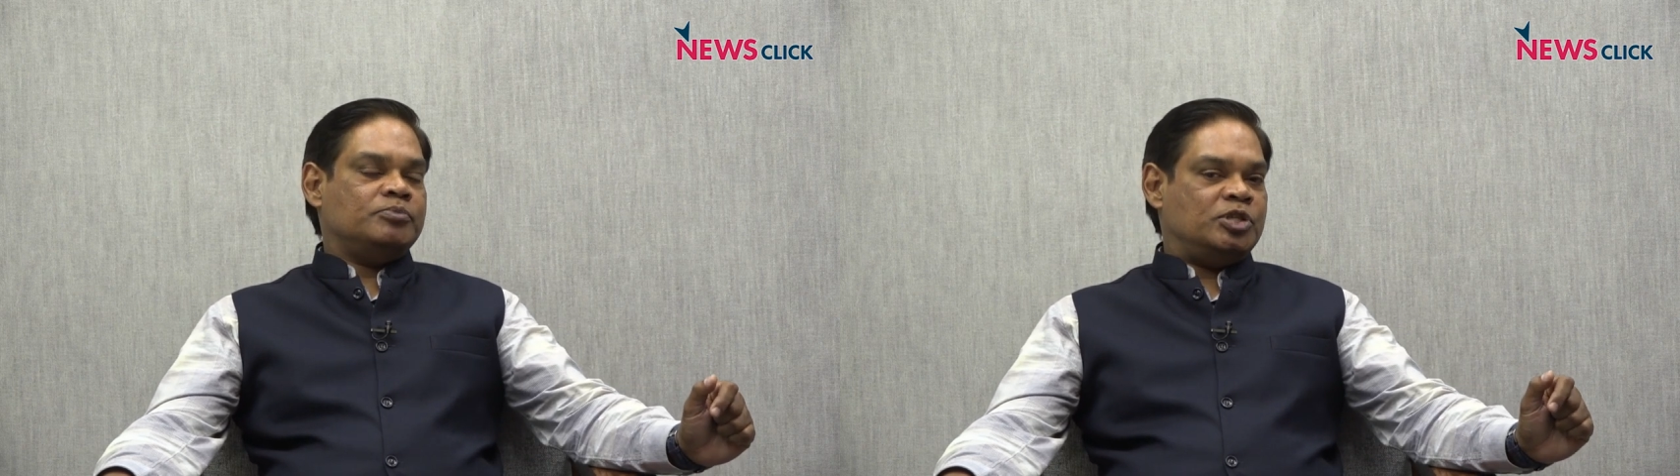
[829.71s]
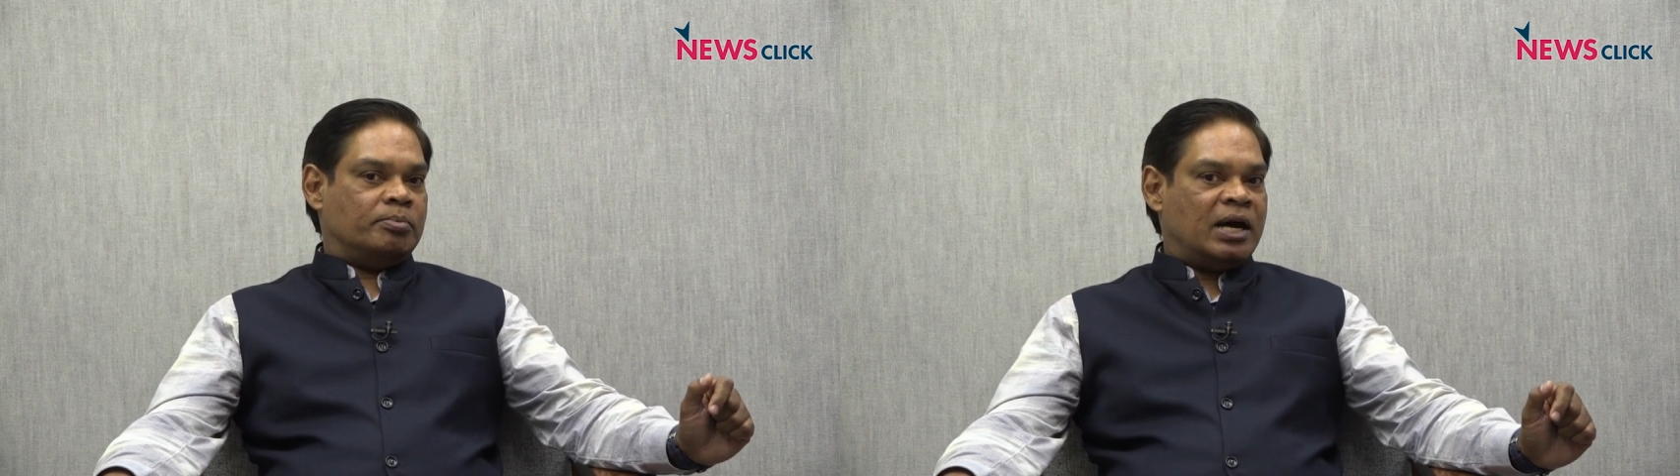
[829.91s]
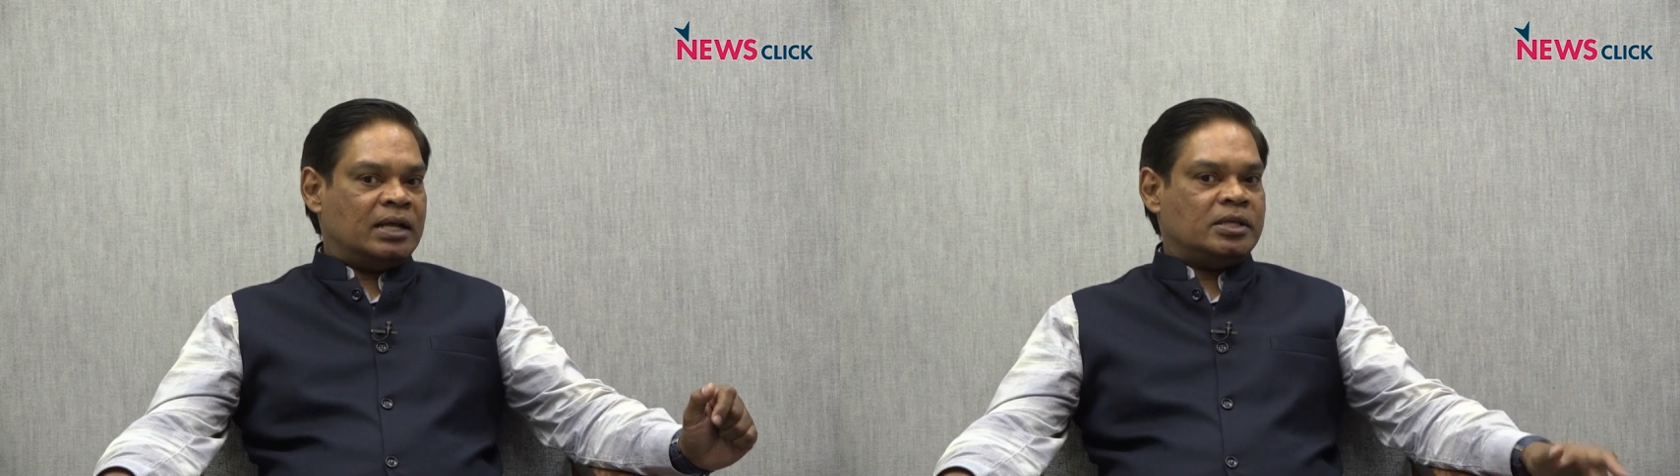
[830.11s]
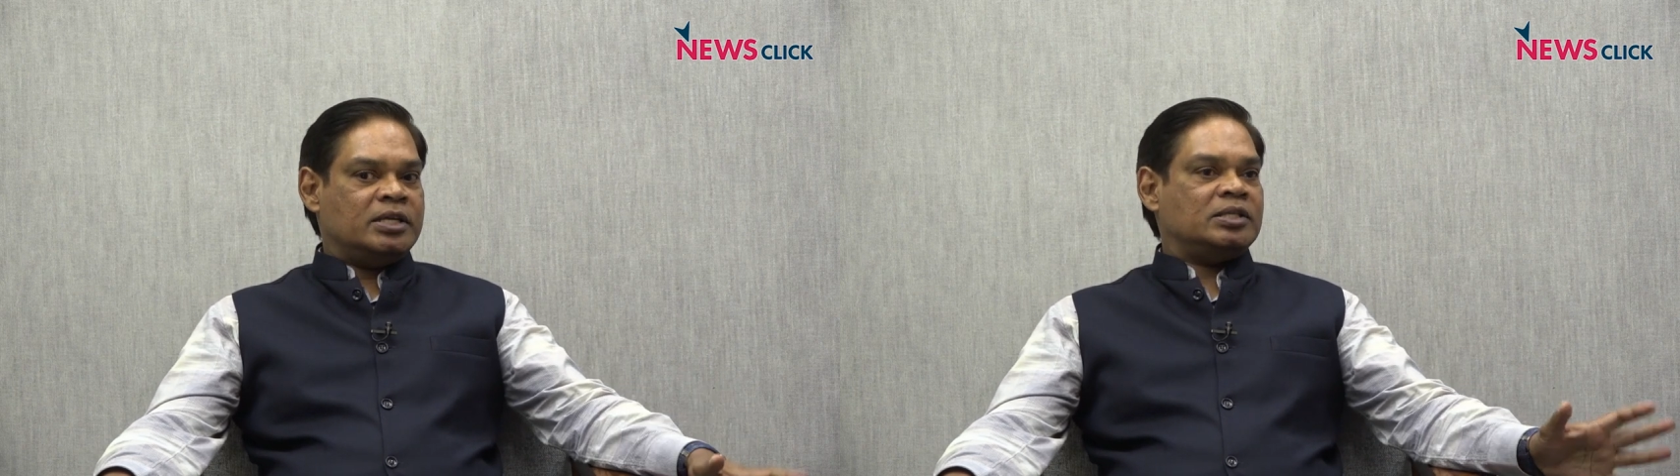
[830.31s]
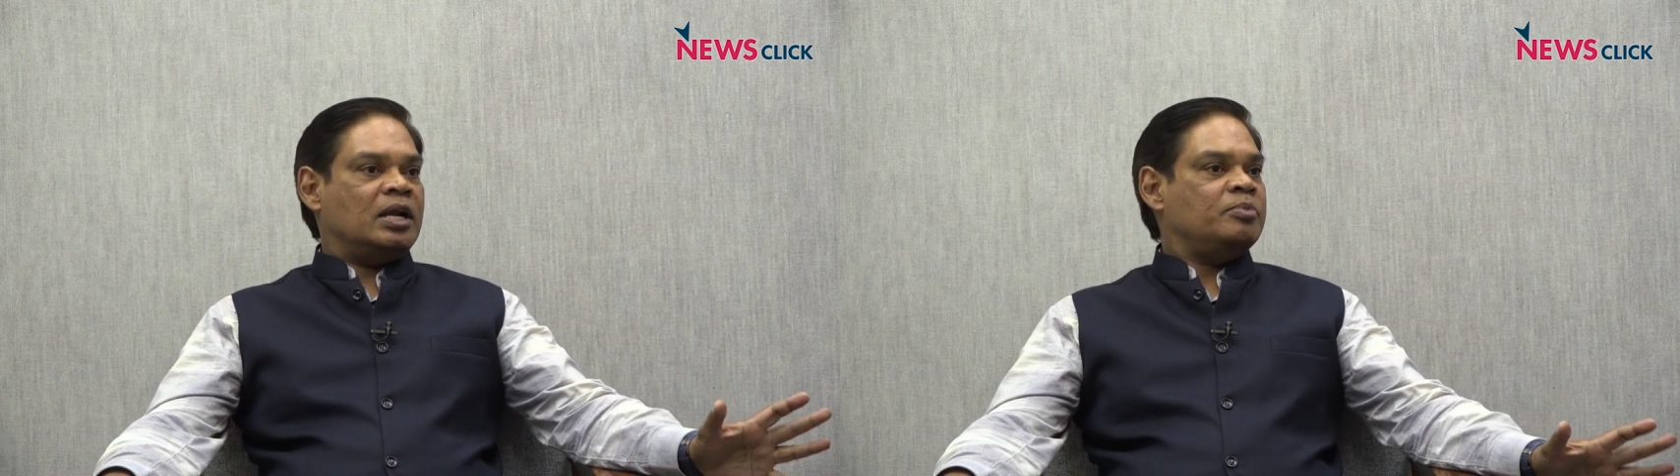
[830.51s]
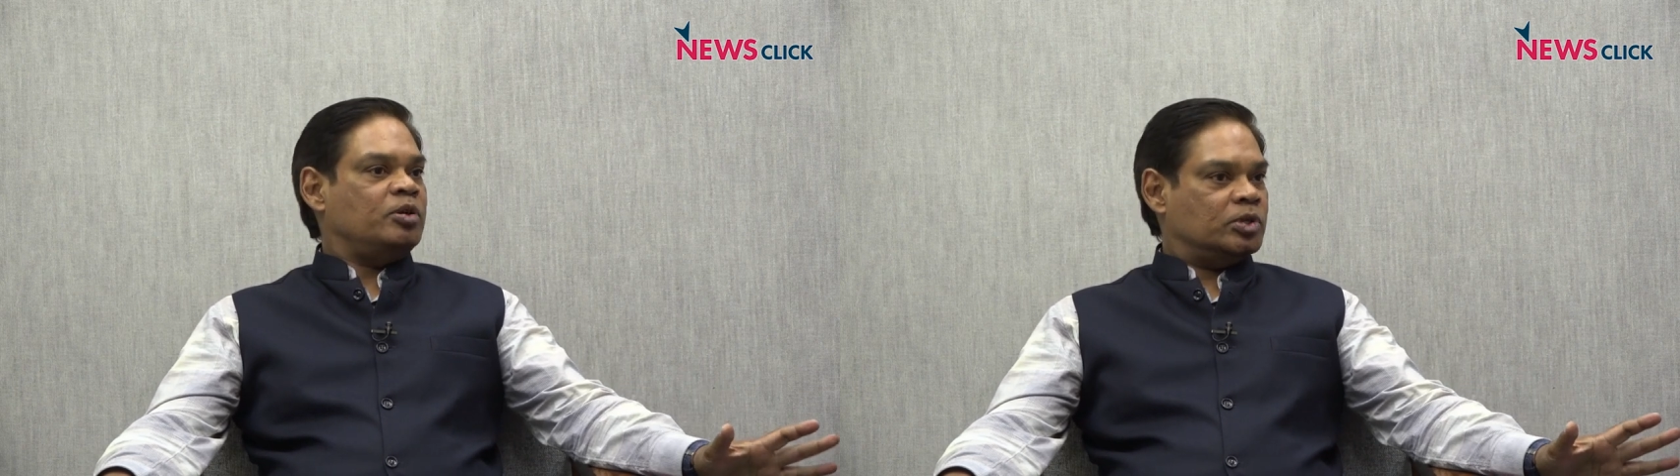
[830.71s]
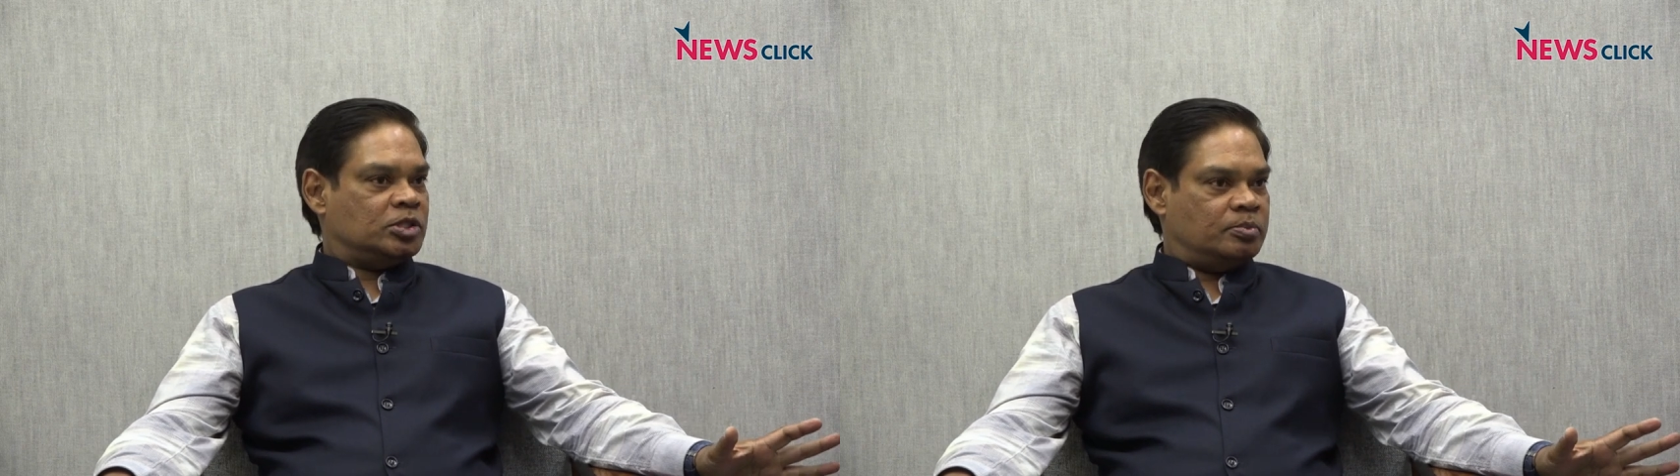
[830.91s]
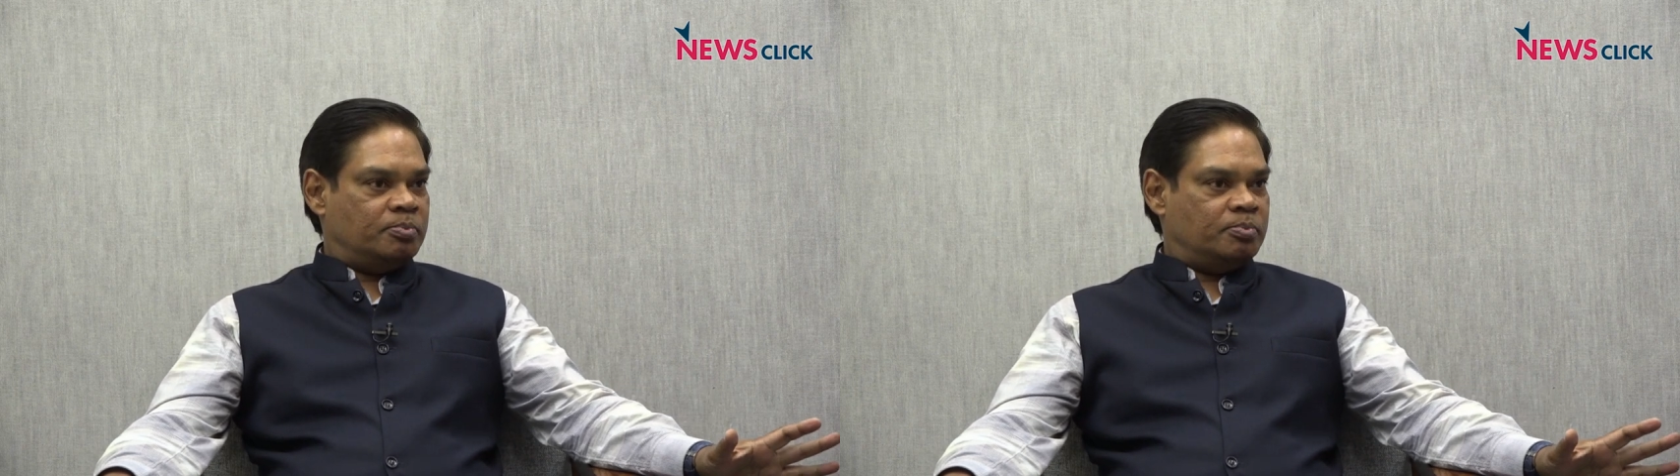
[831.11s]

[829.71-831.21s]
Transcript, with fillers: Jamaat-e-Islami was